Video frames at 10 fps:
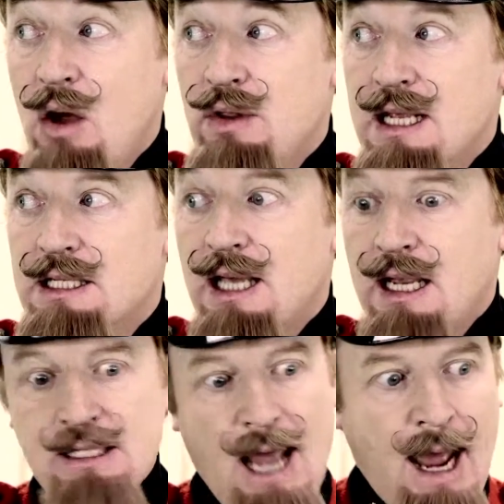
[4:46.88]
know these
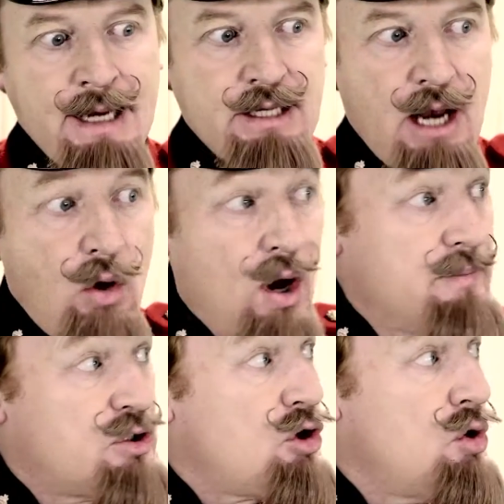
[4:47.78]
things and know them
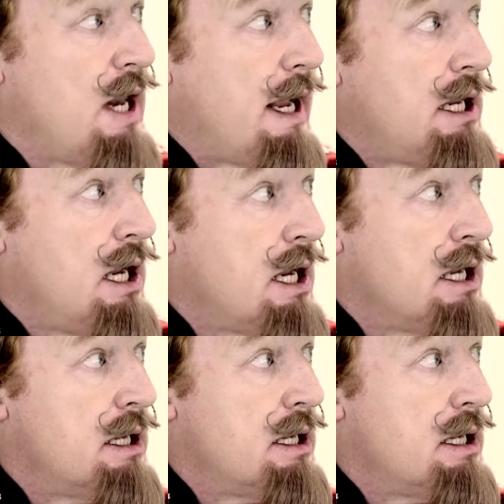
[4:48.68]
truly?